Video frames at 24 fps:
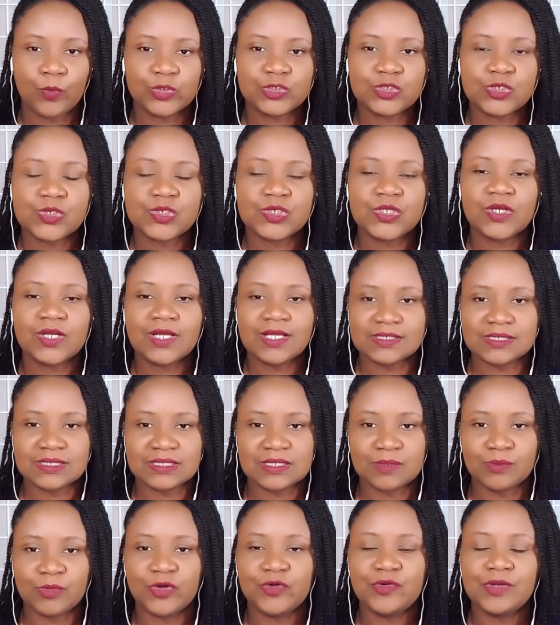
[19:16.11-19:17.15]
which is your
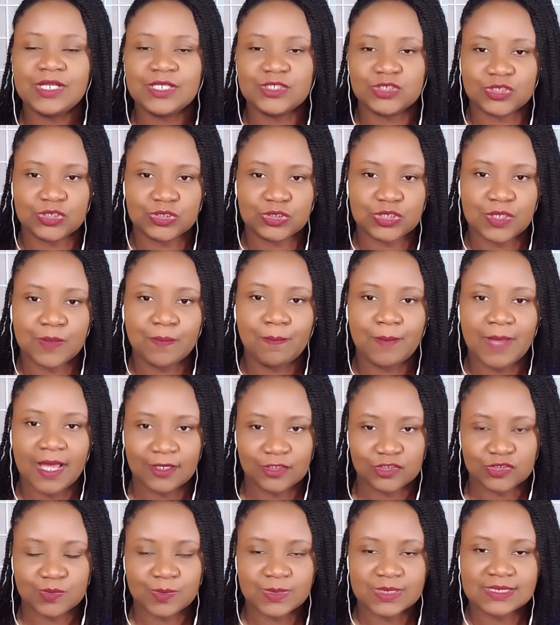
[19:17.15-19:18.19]
customer relationship
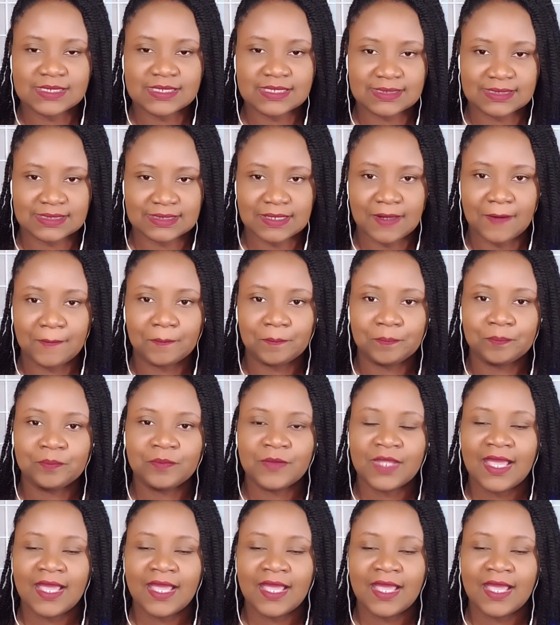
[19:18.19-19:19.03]
management system.